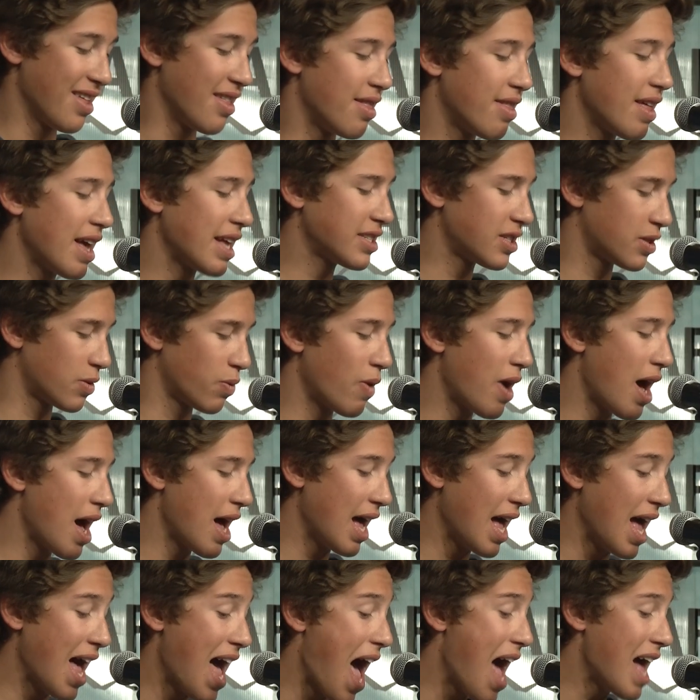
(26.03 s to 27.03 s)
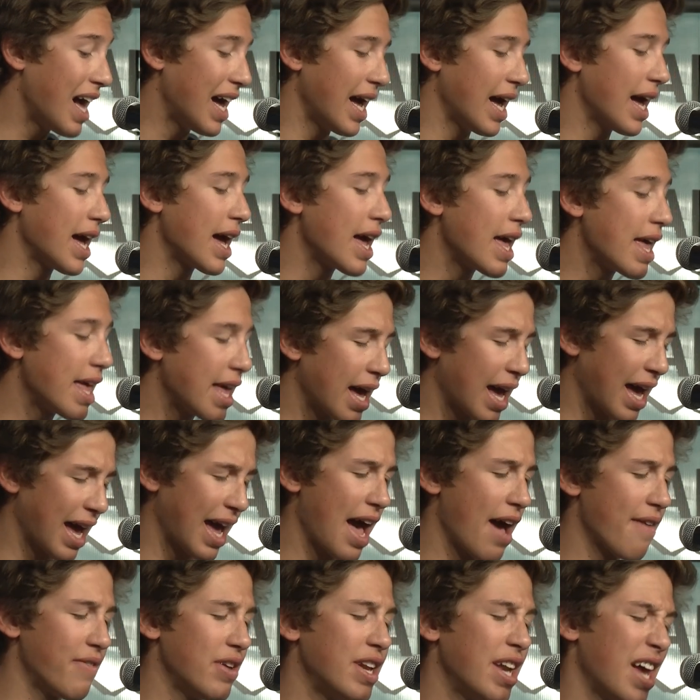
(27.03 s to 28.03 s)
That's why you
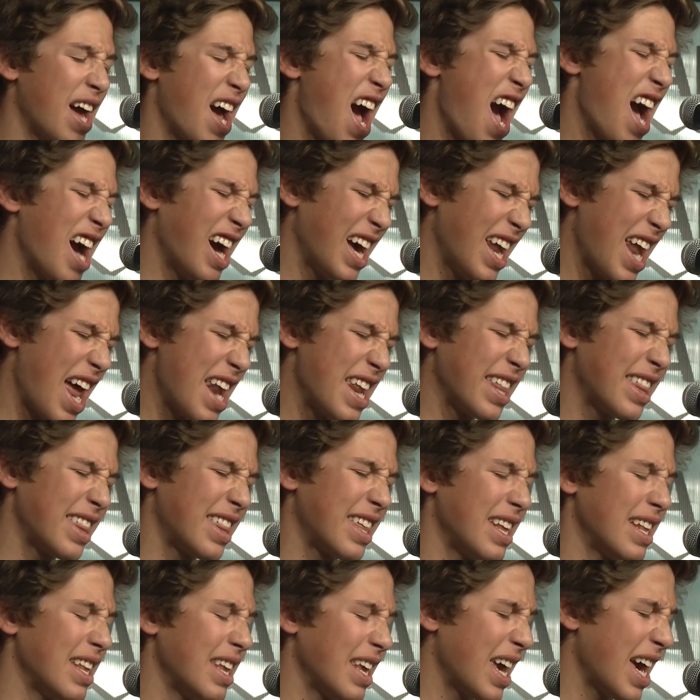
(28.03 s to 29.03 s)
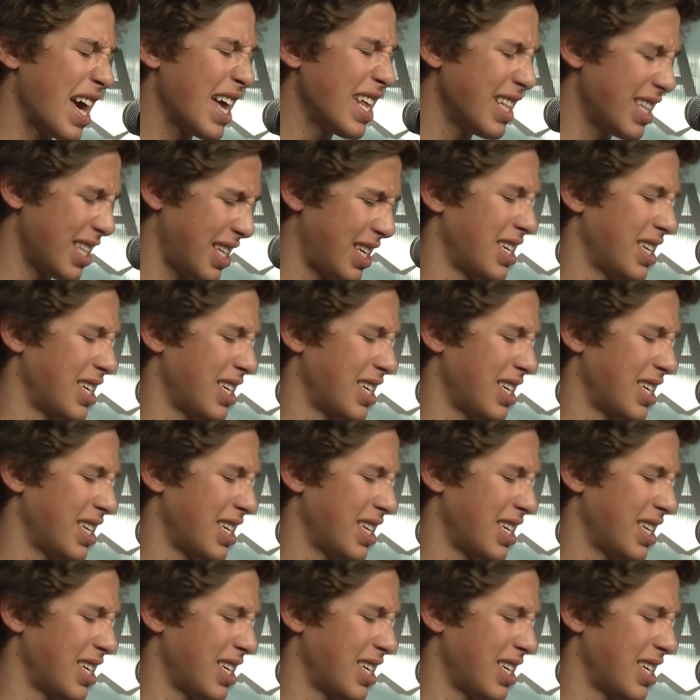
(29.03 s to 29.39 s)
haven't heard anything yet.